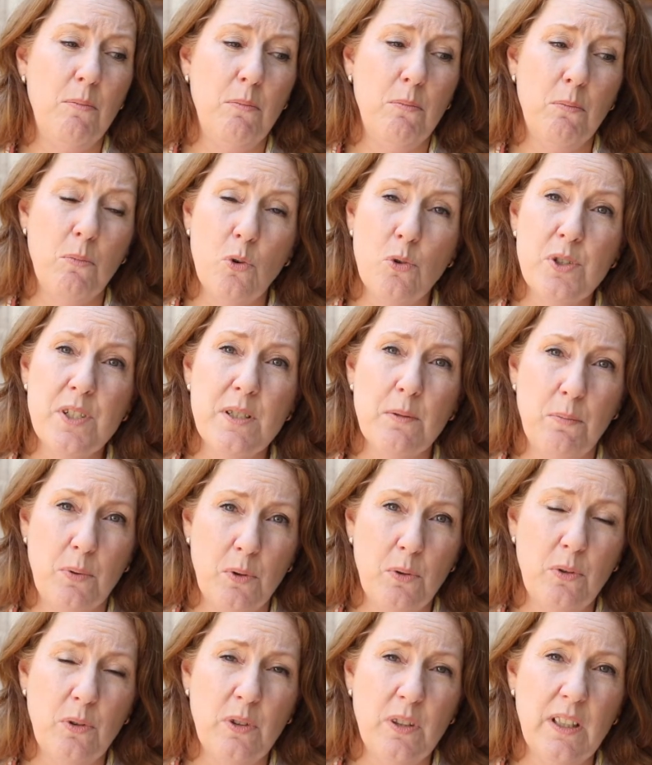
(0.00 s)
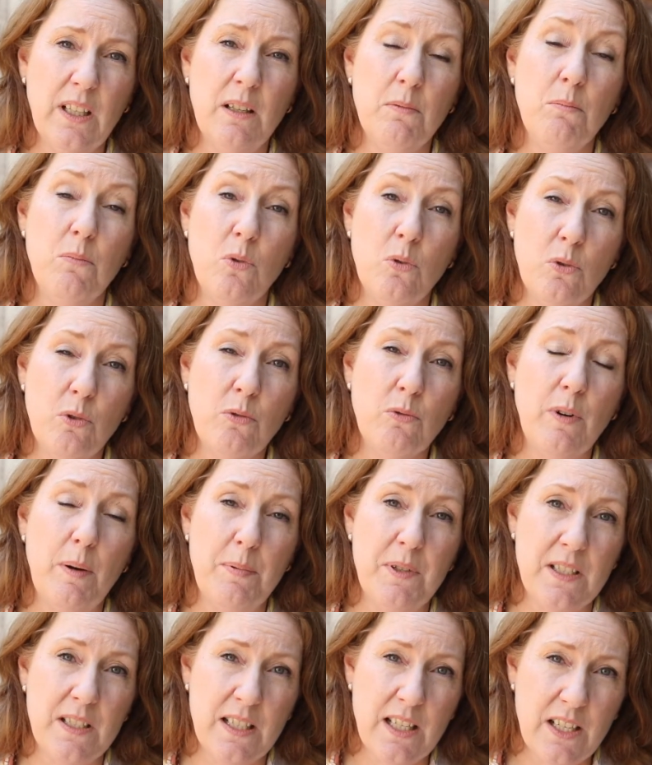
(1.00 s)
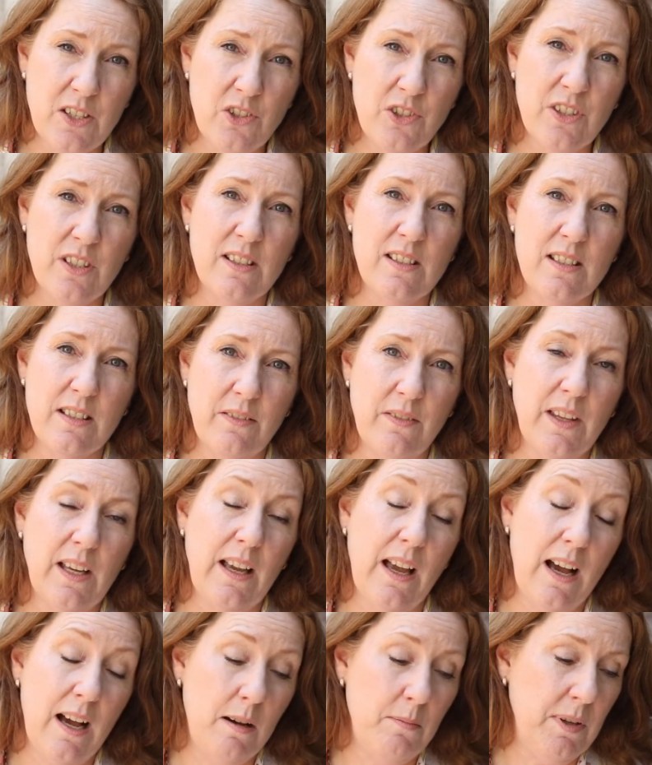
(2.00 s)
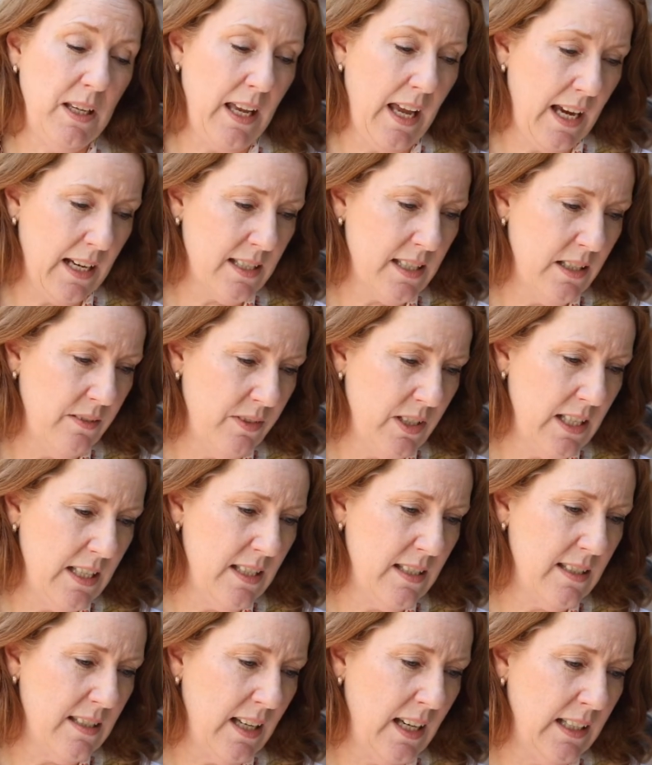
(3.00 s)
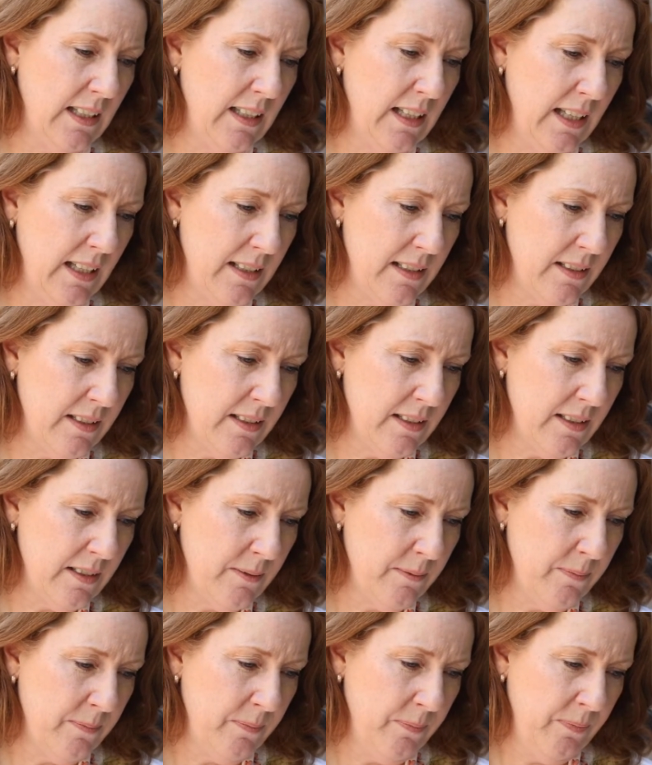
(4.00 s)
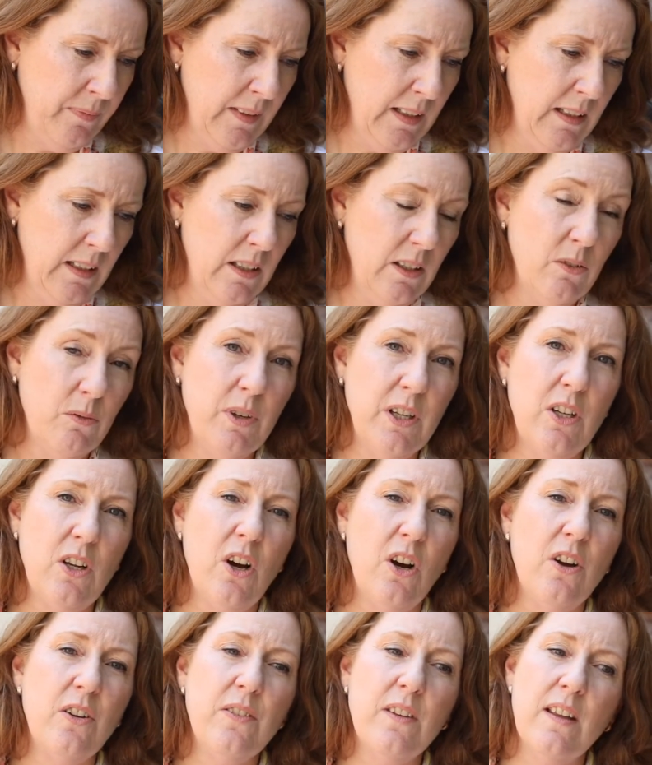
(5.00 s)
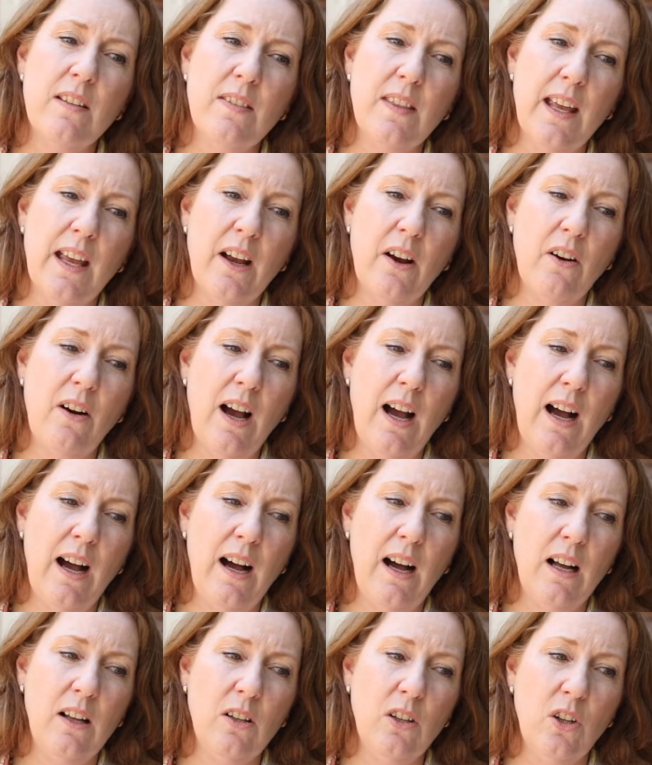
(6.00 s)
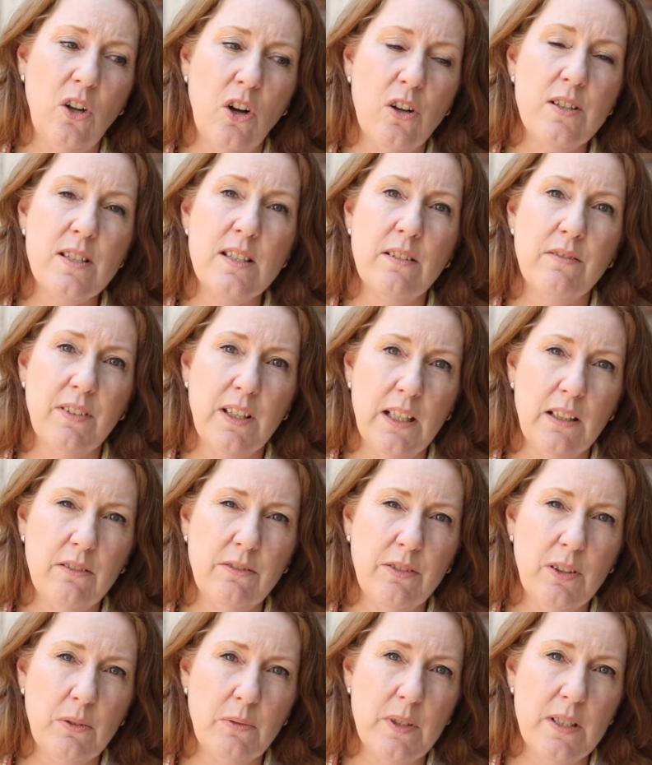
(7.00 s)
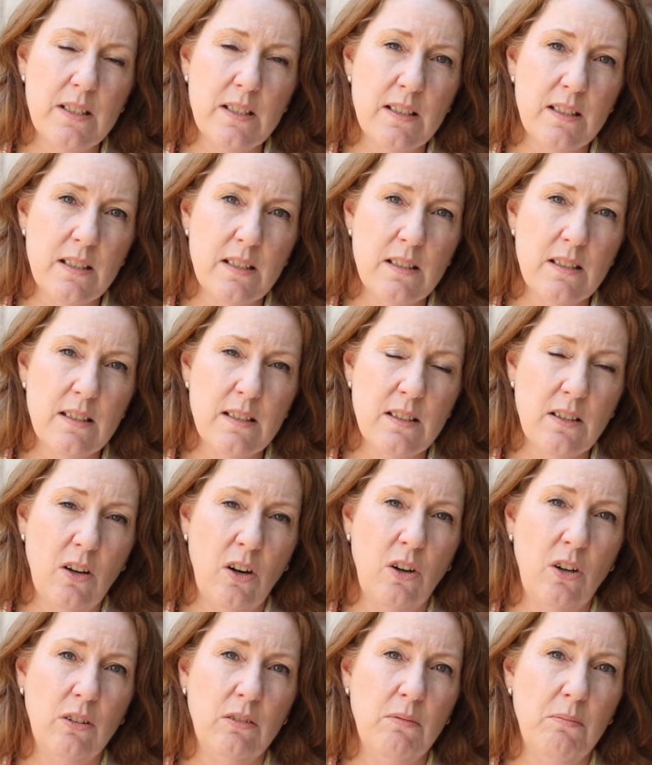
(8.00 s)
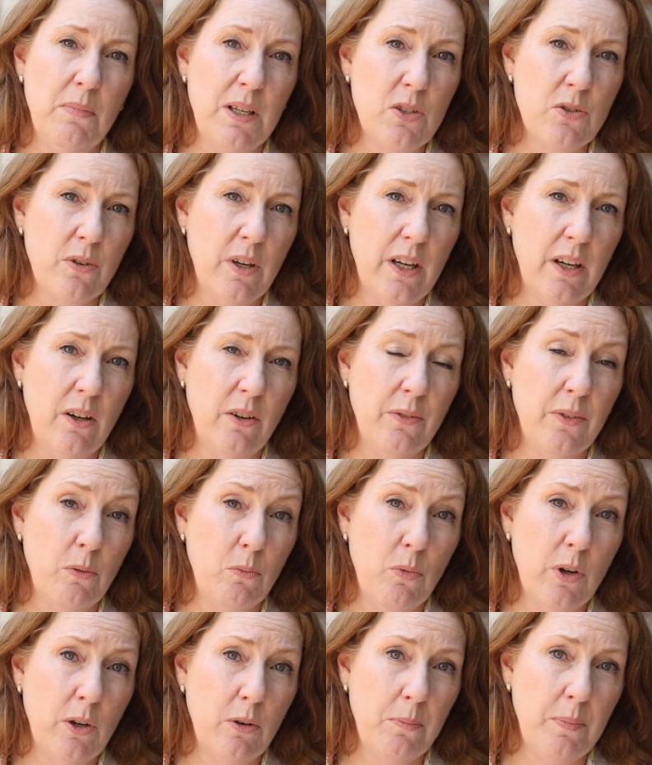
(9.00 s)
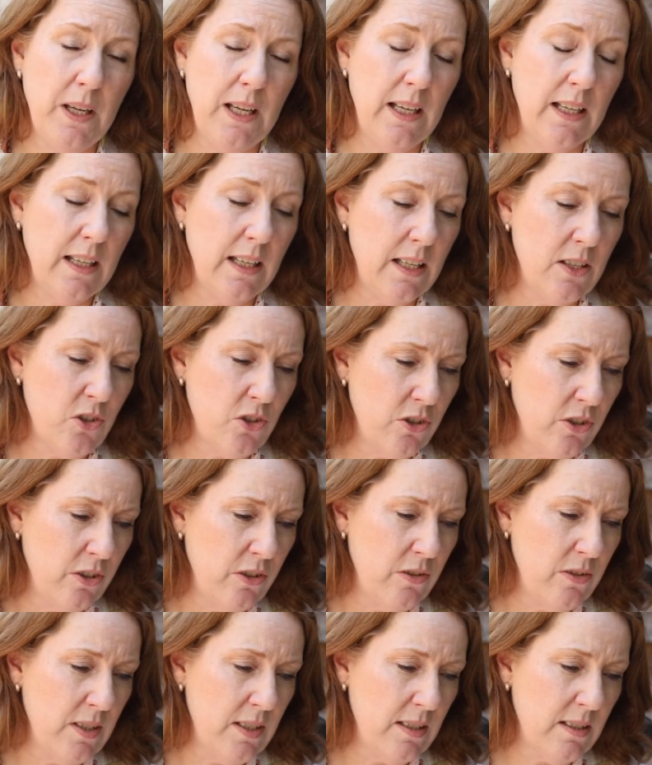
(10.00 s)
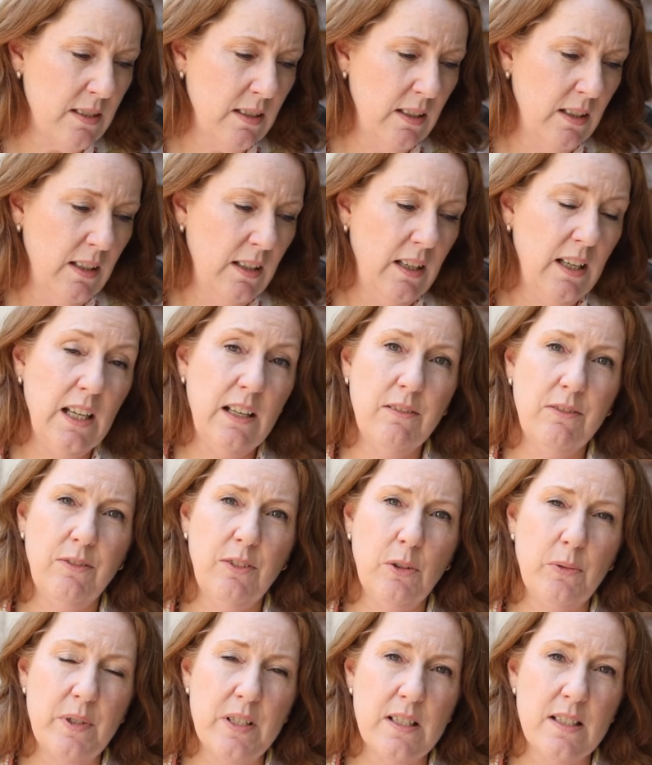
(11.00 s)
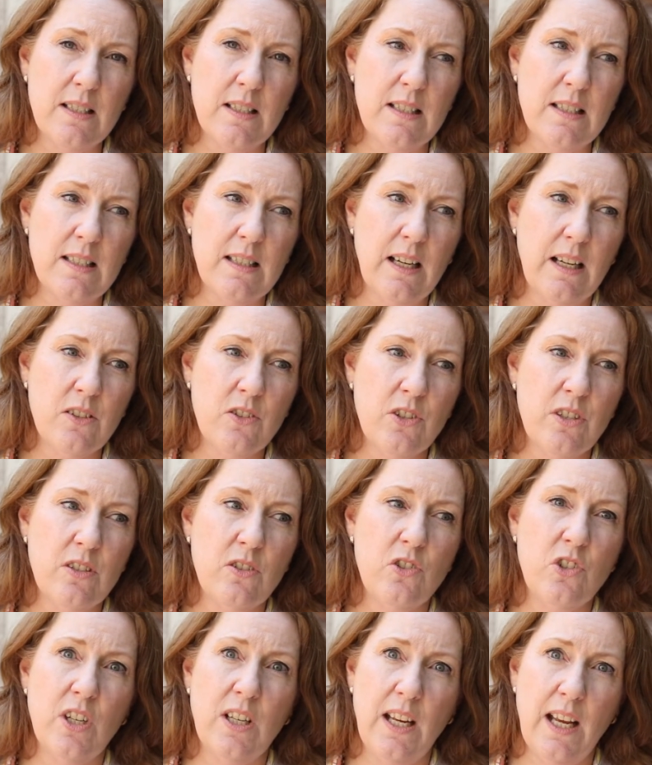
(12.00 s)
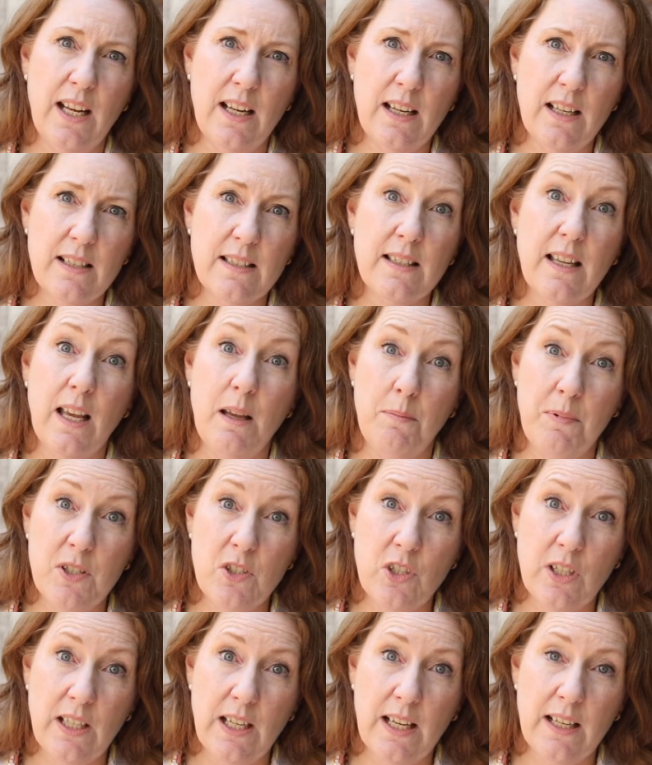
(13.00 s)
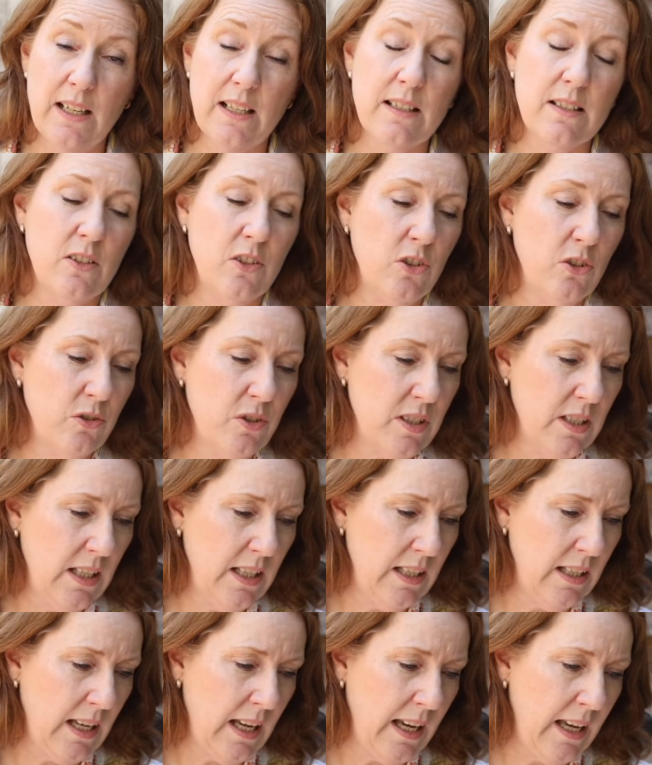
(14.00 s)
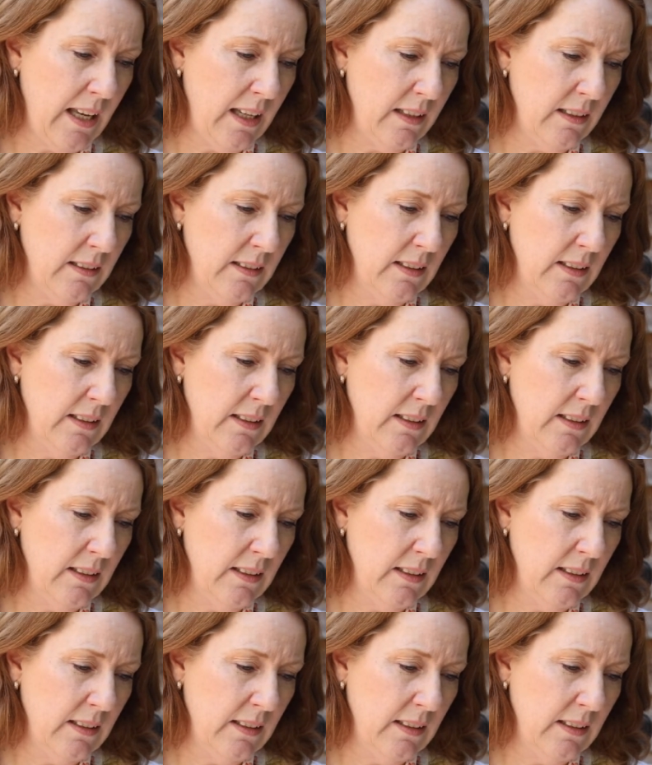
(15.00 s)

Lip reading: More support and more repetitions of the calming activities are needed. We know that there are lots of influences on mental health and well-being issues. Influences such as genetics, epigenetics and your DNA.